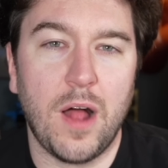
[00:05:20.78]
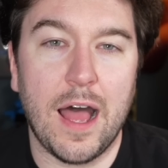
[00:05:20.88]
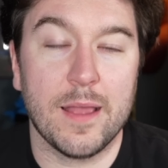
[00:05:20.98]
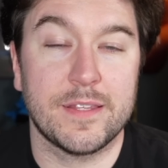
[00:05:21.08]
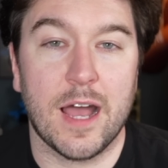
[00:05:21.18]

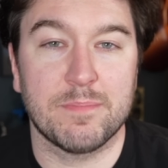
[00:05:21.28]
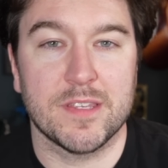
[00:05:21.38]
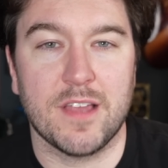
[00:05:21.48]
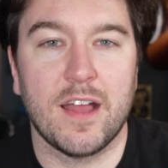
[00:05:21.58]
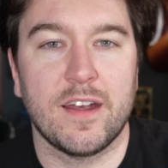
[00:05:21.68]
high top
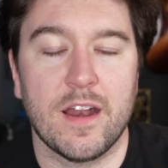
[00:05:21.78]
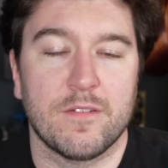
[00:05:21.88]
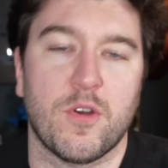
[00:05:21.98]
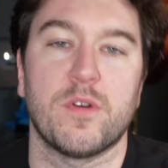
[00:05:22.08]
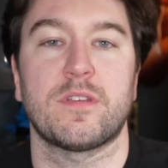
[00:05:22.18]
design, and then
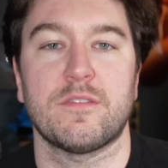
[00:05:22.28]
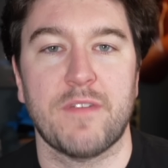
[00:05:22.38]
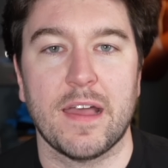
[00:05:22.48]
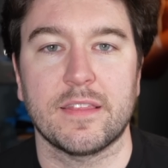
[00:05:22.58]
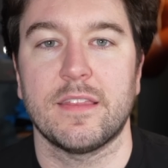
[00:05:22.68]
of course the
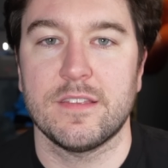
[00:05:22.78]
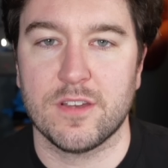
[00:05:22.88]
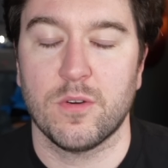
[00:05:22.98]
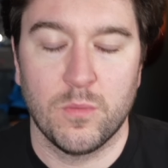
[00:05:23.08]
fact that these are,